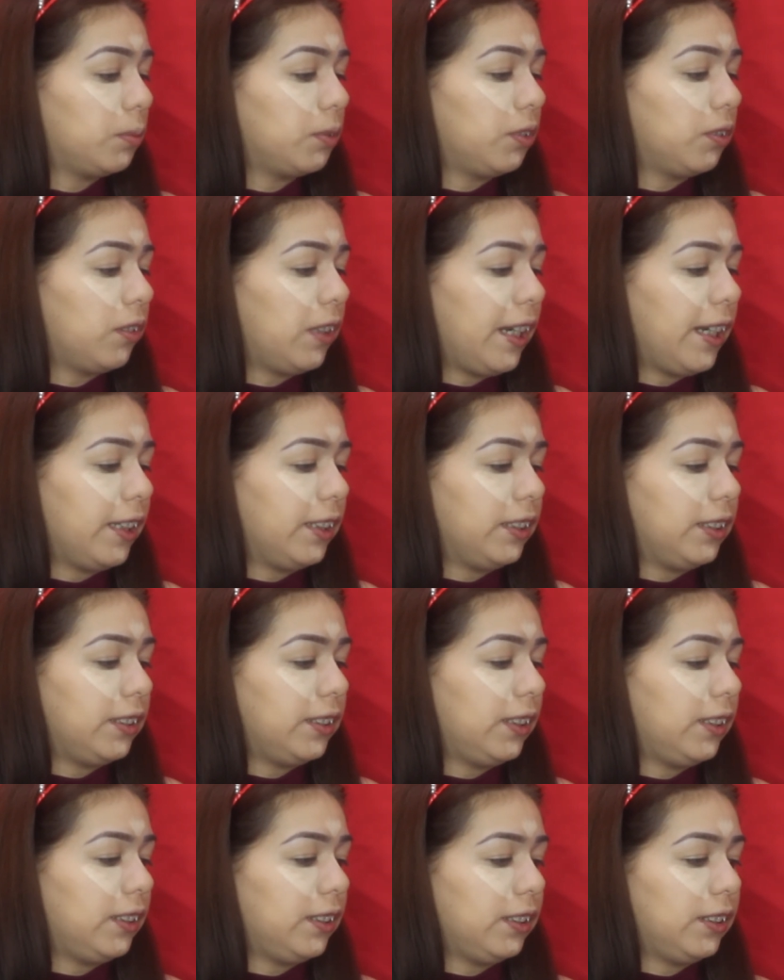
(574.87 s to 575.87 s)
Go ahead and
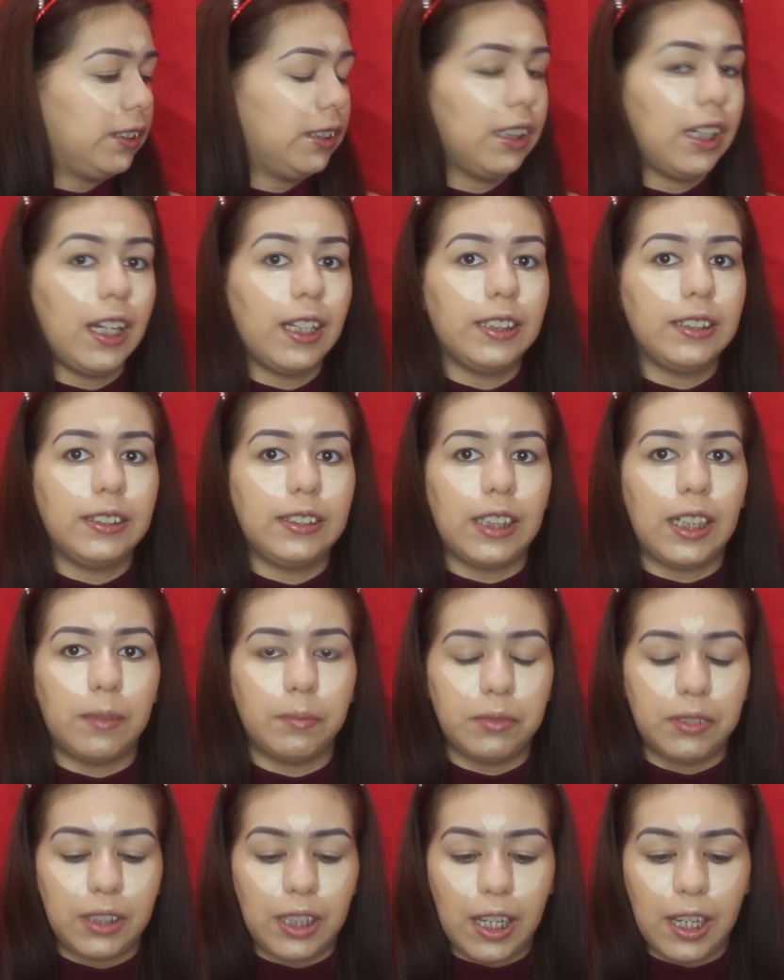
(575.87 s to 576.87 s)

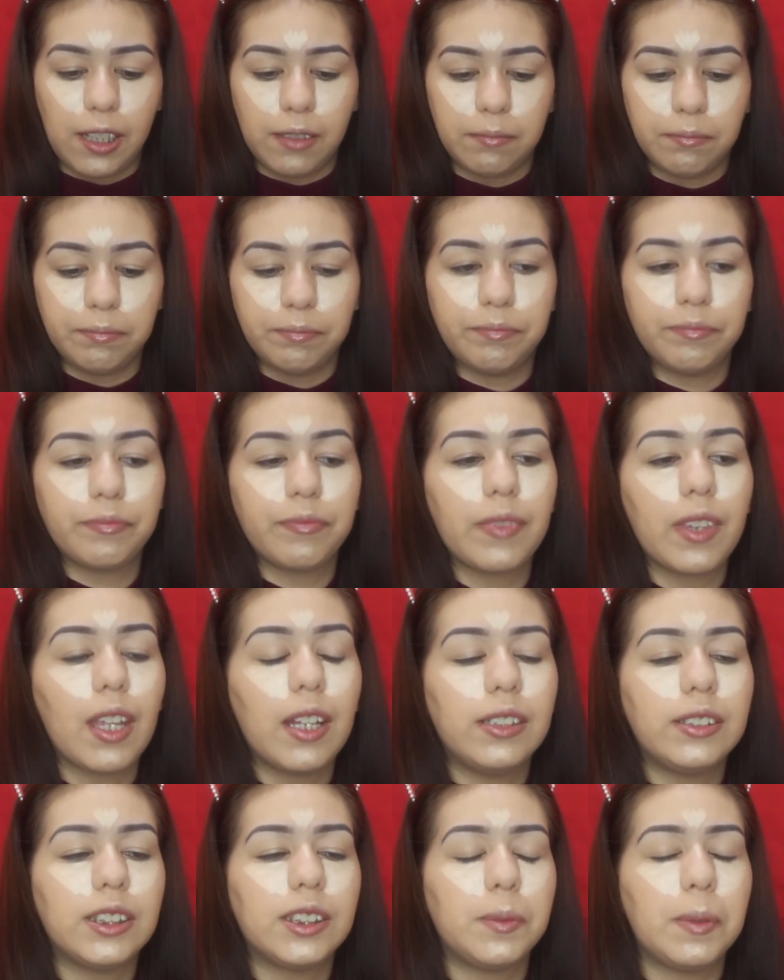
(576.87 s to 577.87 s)
damp that.
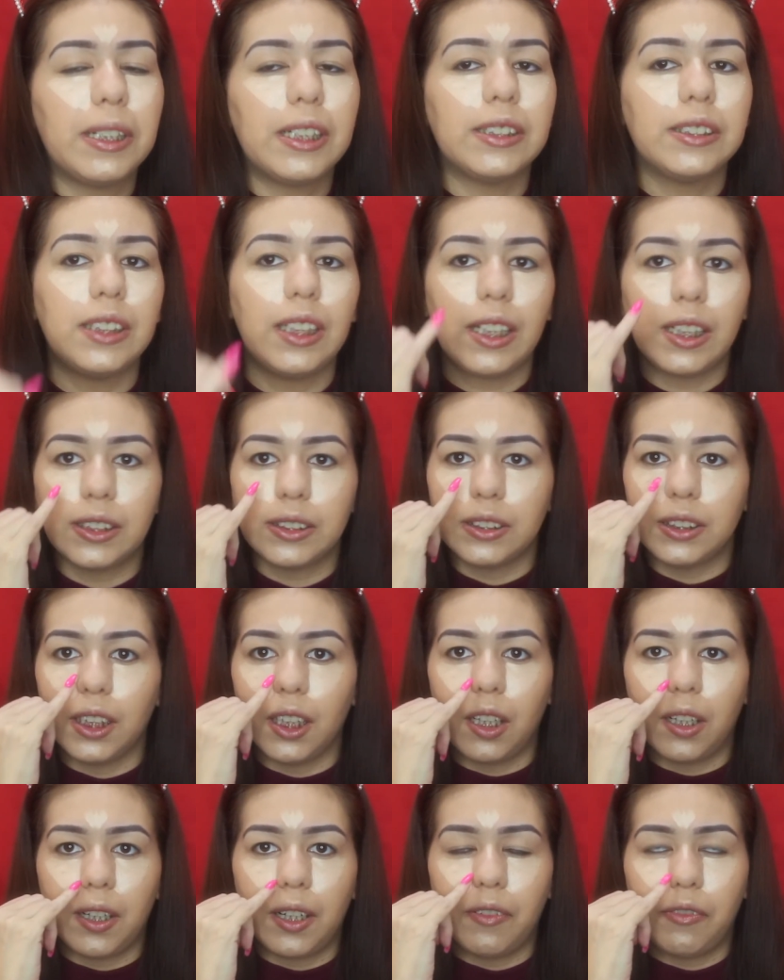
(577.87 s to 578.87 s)
Just because the
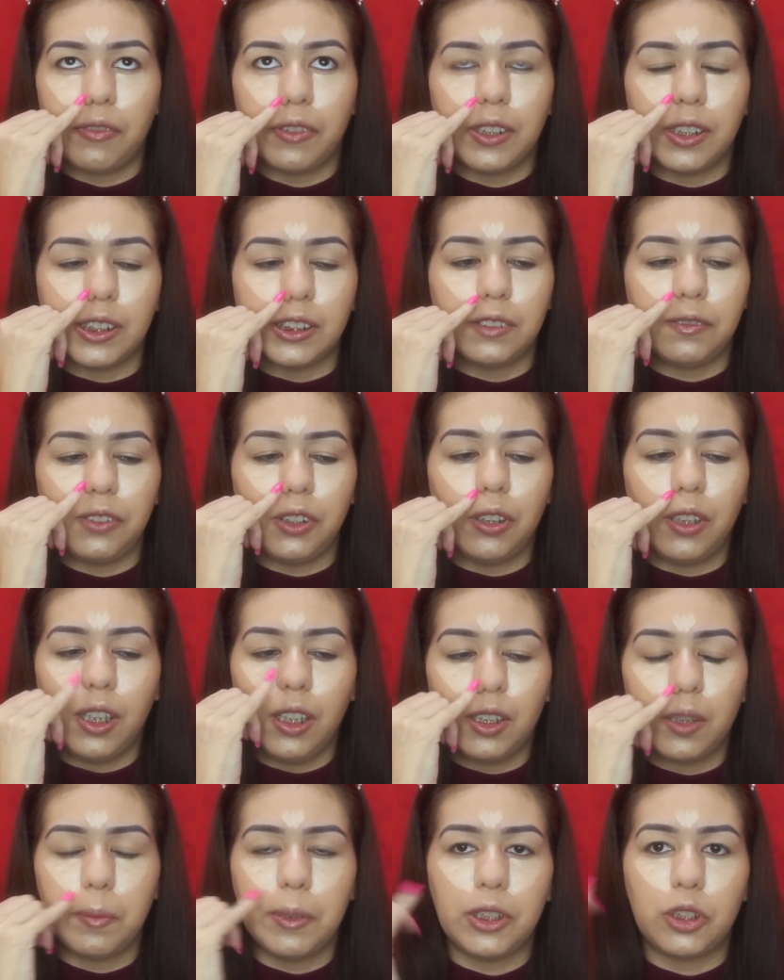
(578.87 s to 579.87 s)
concealer does feel a
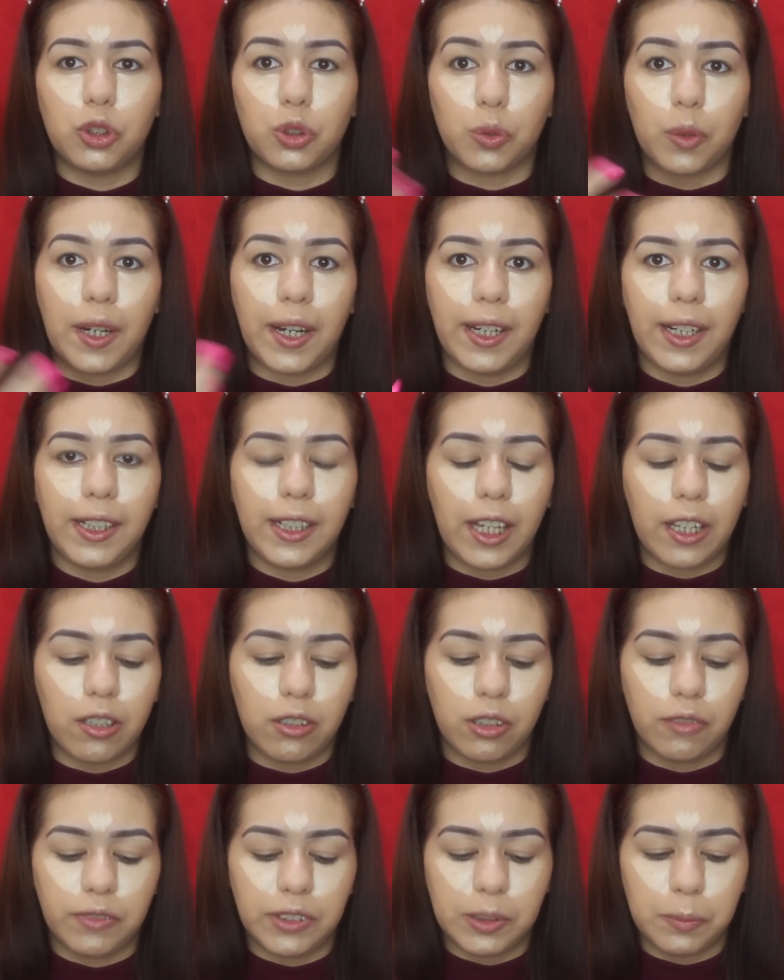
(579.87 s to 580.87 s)
little bit drying. I
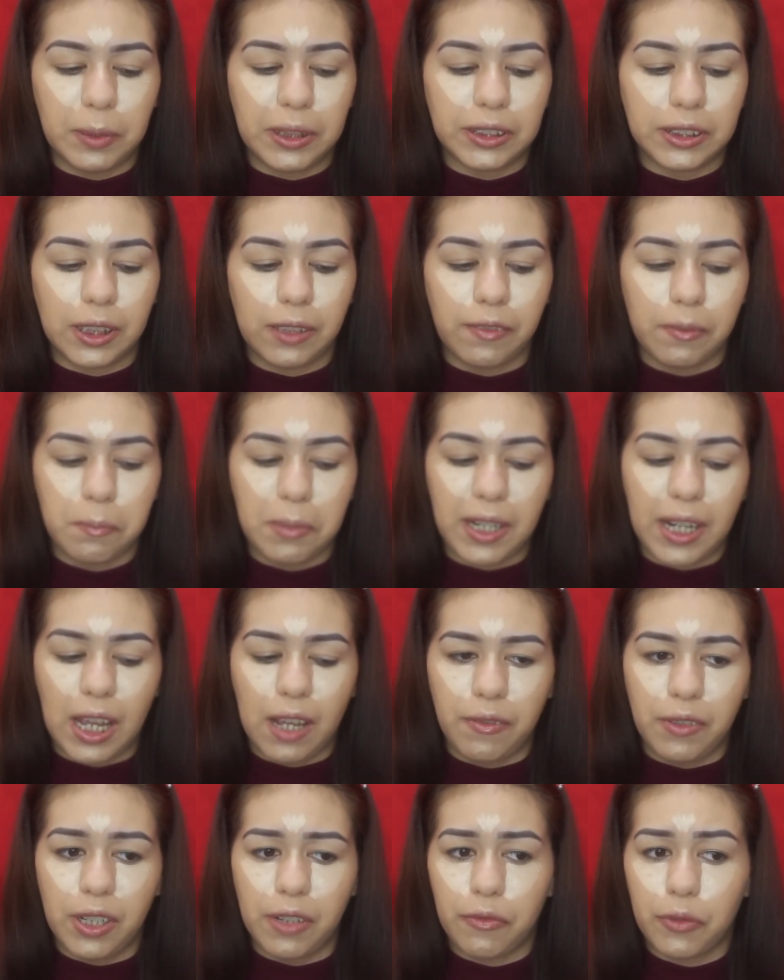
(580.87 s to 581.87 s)
don't know if it's because I've been
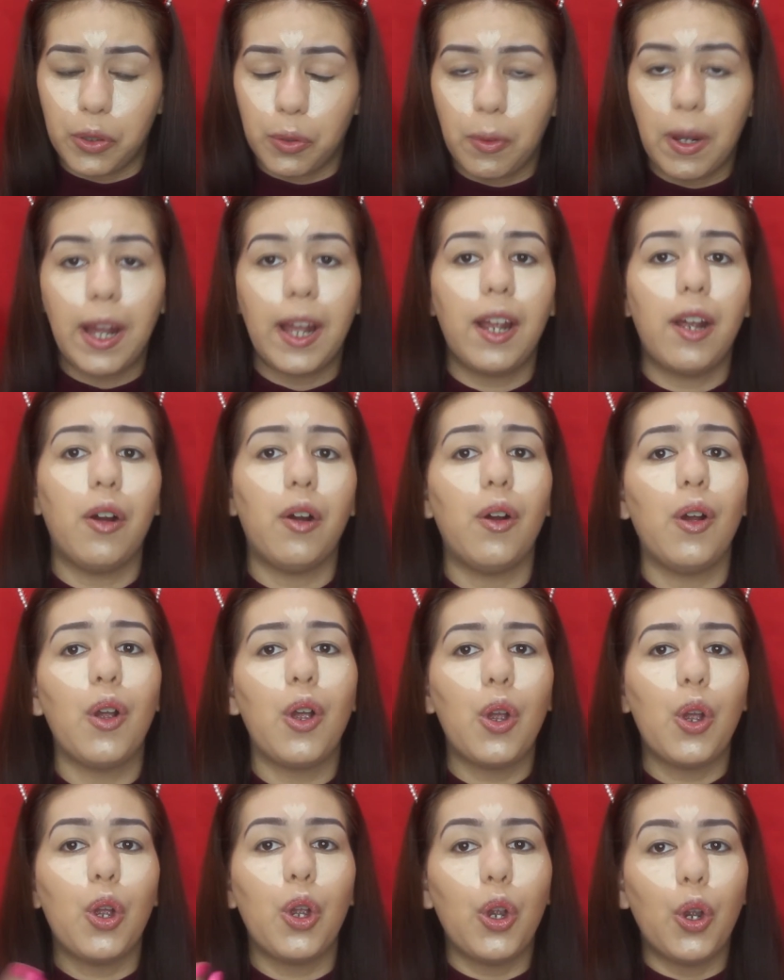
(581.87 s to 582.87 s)
having it for a while
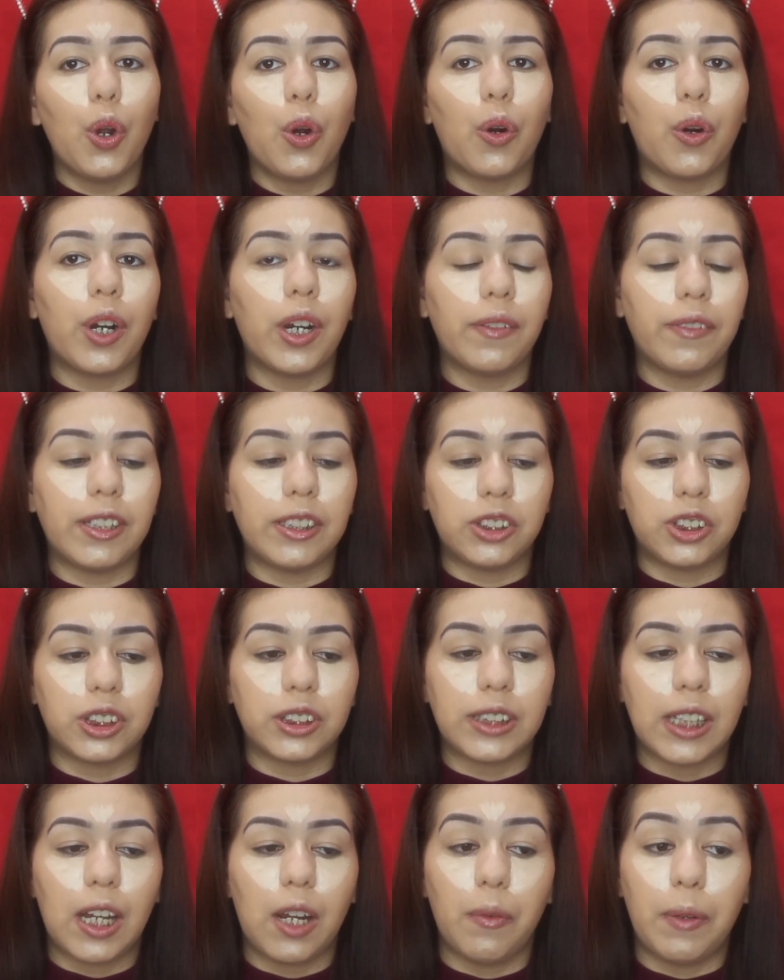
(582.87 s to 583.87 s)
or if that's
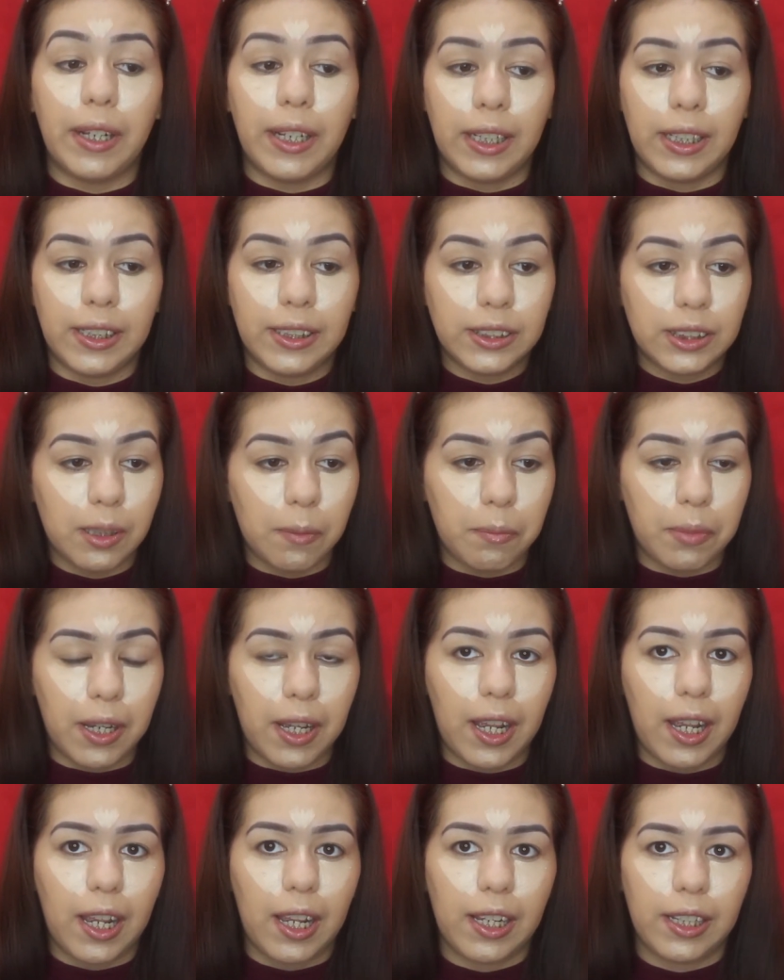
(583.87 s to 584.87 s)
just how it is,
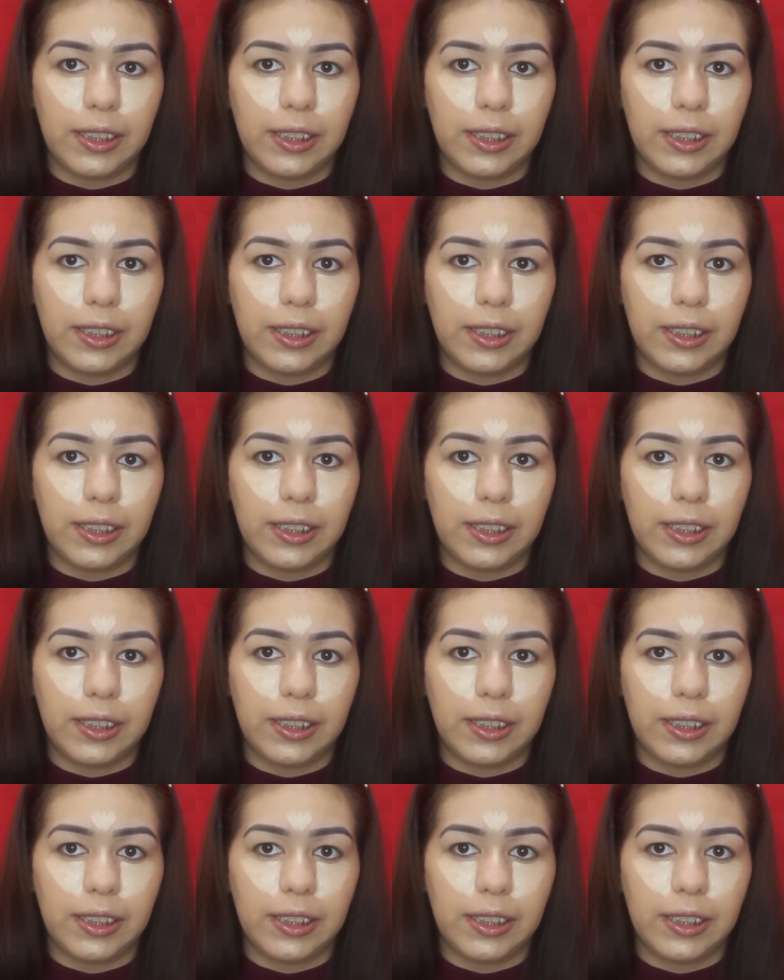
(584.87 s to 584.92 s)
but